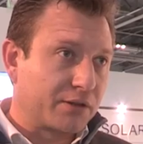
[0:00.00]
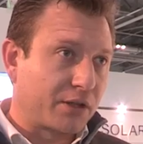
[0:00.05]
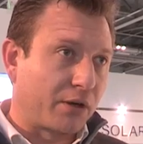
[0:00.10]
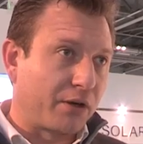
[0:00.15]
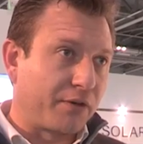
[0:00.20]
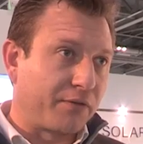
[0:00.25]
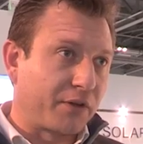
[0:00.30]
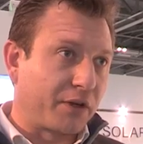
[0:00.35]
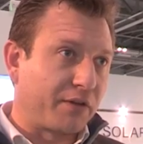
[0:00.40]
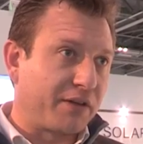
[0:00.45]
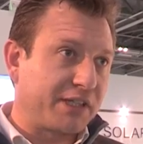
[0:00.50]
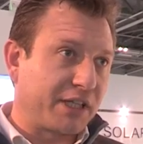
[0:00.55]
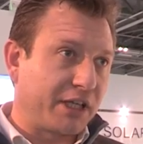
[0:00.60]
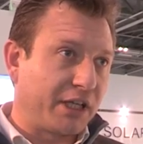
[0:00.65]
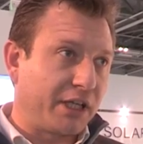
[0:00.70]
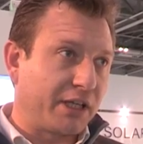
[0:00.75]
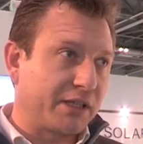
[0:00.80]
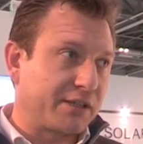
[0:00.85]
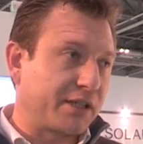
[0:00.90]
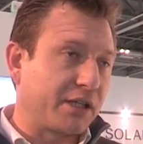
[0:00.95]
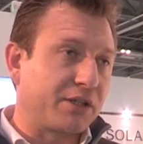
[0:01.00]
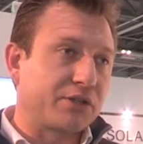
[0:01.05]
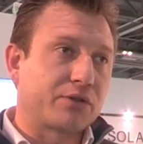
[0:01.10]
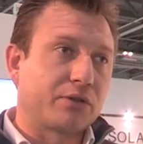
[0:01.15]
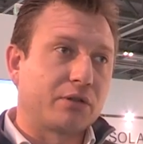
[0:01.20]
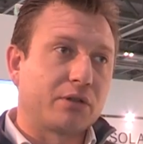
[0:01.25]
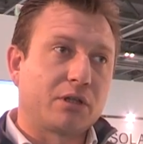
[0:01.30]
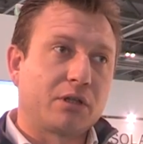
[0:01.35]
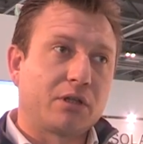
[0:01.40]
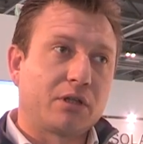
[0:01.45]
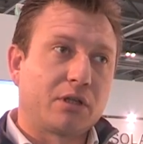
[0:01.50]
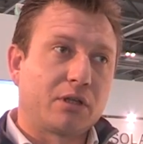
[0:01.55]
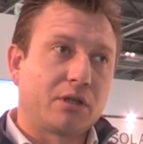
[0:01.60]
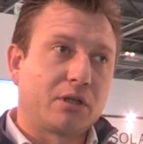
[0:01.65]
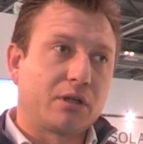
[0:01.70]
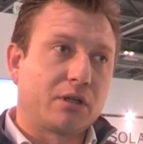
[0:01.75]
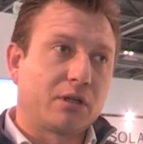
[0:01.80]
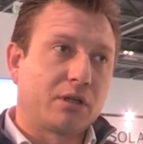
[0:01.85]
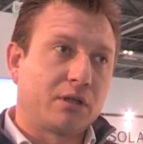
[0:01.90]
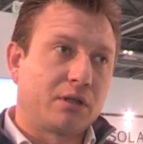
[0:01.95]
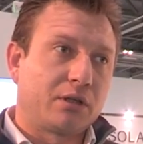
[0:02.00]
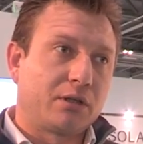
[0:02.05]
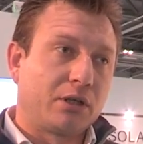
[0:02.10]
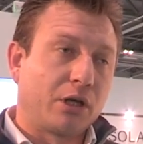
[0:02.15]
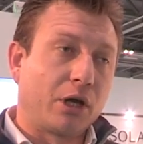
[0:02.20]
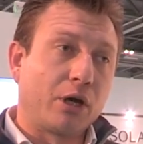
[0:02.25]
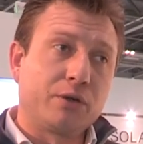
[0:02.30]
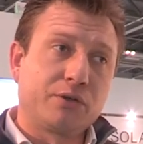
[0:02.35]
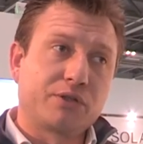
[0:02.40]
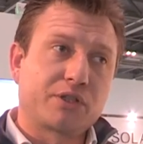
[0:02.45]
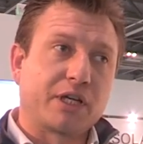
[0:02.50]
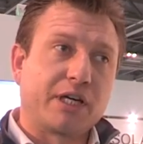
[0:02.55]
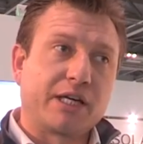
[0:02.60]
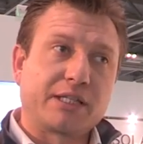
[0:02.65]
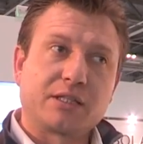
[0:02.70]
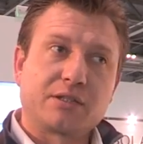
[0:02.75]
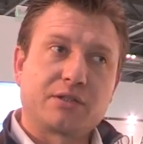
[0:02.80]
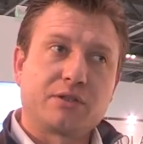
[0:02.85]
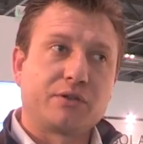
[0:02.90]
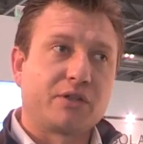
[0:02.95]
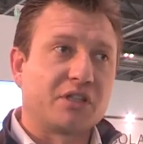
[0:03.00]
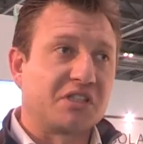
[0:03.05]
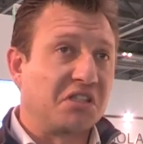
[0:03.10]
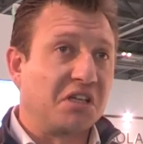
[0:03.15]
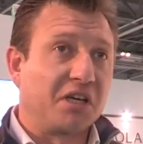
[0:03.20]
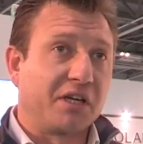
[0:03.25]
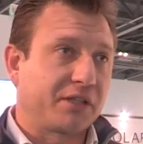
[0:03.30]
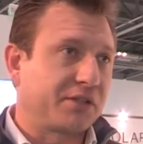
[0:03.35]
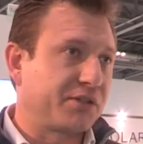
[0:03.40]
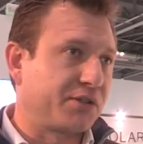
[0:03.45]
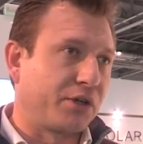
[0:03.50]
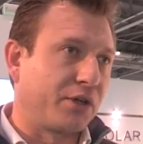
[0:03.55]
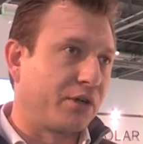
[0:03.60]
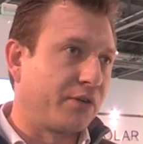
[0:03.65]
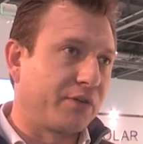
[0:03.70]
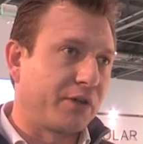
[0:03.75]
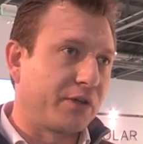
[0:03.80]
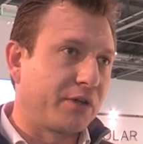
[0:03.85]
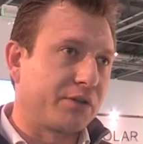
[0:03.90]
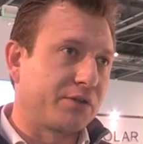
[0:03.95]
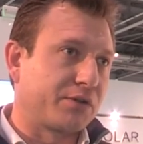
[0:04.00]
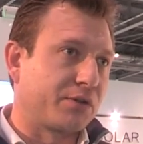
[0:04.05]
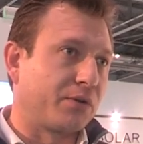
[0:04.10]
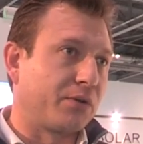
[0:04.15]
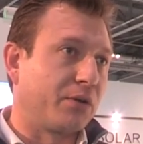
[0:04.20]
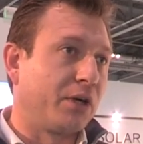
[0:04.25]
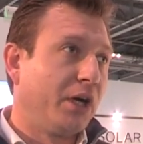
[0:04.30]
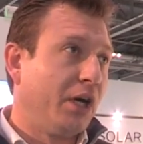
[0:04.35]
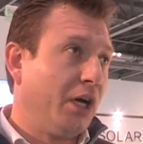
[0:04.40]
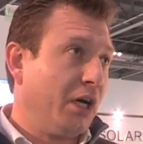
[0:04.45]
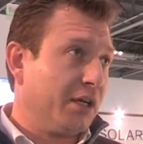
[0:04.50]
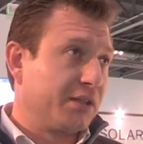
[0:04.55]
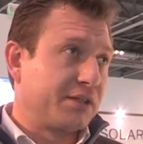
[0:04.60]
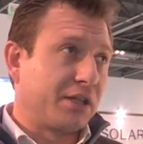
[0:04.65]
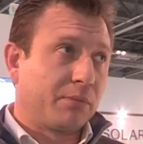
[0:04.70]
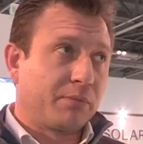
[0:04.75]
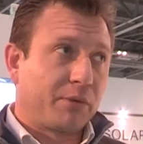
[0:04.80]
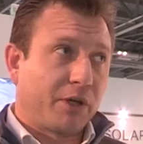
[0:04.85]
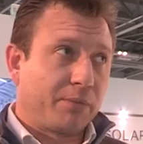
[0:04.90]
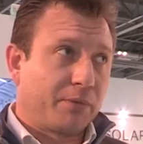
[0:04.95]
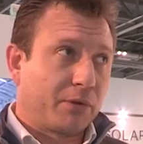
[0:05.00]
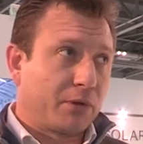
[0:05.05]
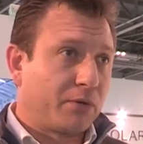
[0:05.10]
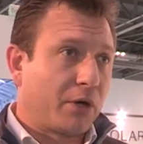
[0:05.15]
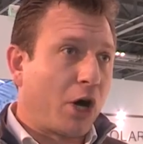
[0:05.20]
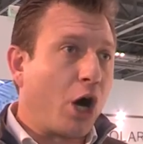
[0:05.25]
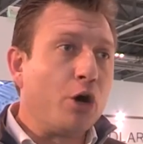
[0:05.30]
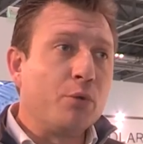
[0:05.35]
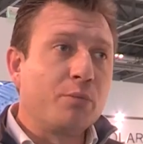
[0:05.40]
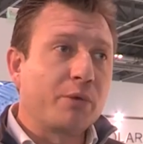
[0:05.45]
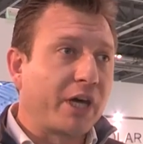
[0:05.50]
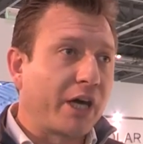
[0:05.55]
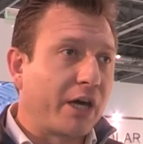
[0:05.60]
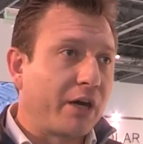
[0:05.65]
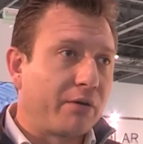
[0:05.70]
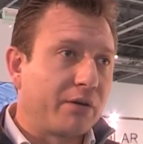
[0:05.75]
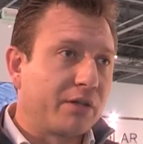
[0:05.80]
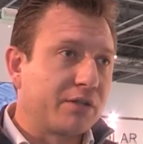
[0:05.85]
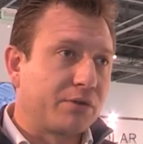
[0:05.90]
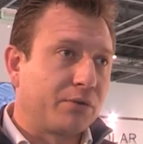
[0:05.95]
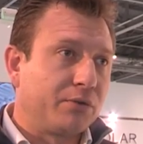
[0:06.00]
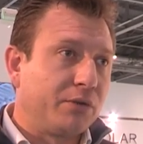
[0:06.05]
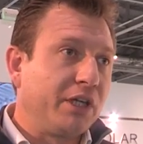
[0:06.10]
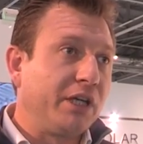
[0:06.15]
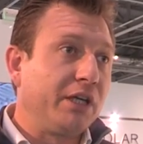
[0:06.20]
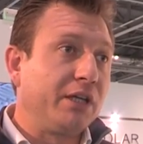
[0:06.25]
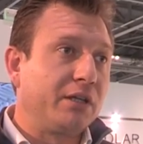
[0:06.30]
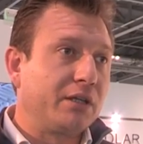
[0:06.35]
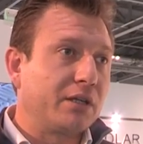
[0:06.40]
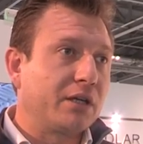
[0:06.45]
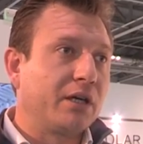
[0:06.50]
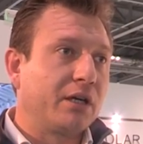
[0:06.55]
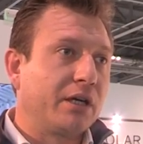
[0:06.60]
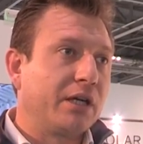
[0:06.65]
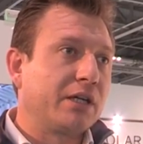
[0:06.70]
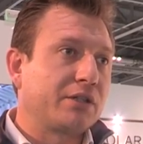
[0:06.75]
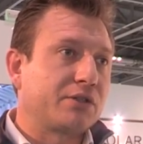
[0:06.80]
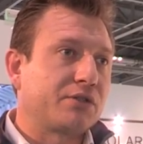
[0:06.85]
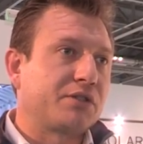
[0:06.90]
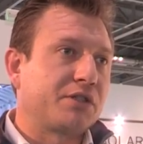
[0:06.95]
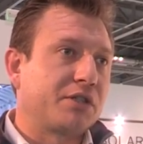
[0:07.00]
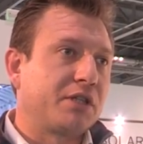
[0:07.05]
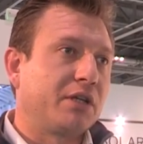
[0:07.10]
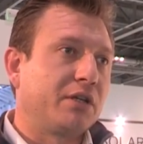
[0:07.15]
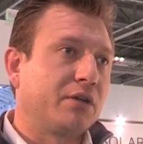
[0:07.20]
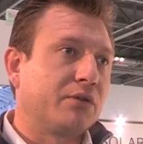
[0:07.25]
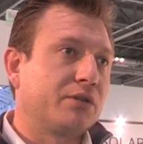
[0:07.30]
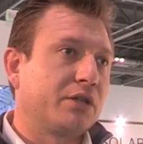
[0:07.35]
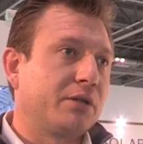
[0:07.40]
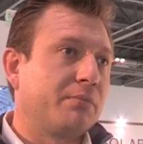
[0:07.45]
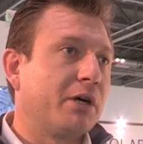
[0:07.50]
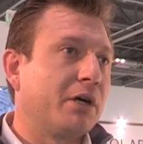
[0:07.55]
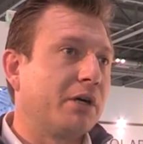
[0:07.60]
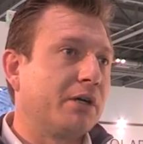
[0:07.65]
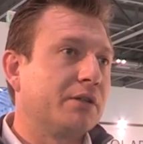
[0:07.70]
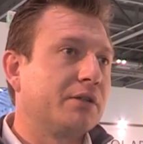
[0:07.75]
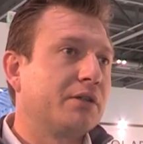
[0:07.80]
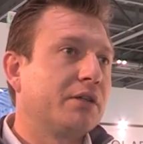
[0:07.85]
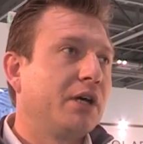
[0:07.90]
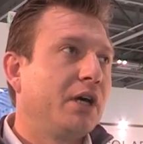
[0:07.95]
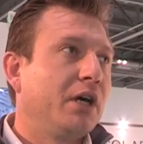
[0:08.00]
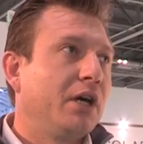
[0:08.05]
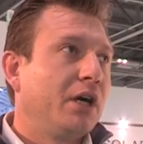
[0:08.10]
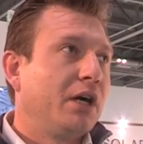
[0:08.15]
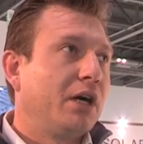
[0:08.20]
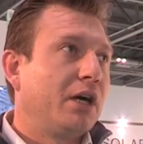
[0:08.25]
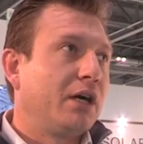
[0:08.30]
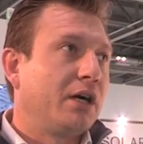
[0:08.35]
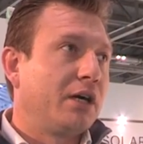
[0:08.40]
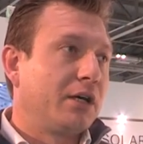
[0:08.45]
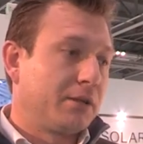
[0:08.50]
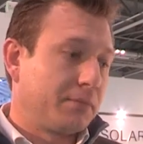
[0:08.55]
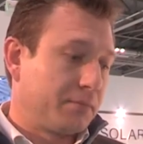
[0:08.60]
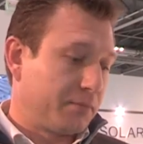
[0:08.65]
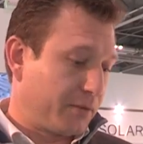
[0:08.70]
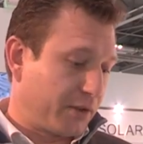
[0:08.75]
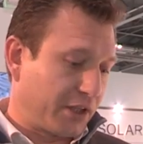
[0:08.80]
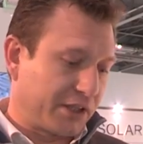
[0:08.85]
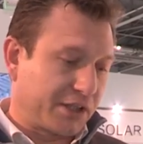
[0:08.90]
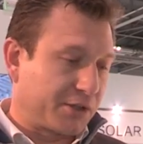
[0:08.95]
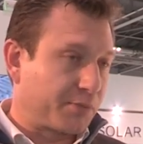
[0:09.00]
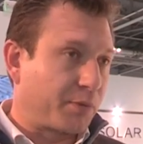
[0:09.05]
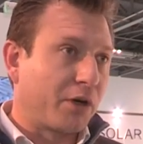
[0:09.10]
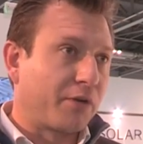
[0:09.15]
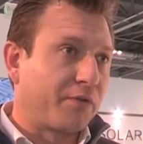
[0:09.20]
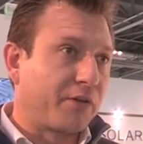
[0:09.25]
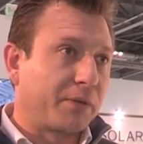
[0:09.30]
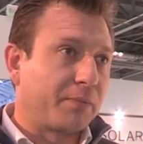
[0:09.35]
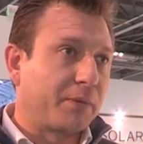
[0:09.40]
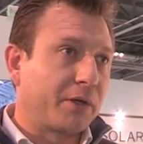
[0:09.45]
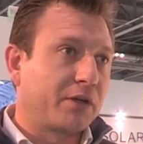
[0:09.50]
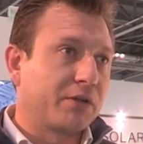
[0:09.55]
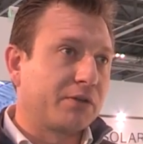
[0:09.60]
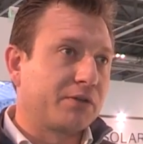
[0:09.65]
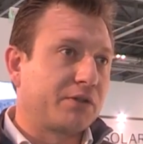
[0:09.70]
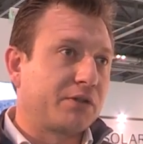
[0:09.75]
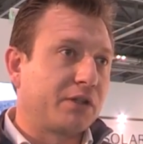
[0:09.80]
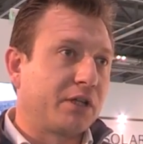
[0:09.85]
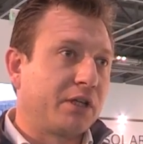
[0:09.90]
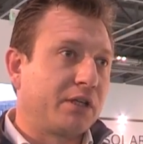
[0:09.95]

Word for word: So if there is any essential uh, uh, loads connected to this, like servers or some people who are home carers who need uh, electricity on demand, um, this is perfect because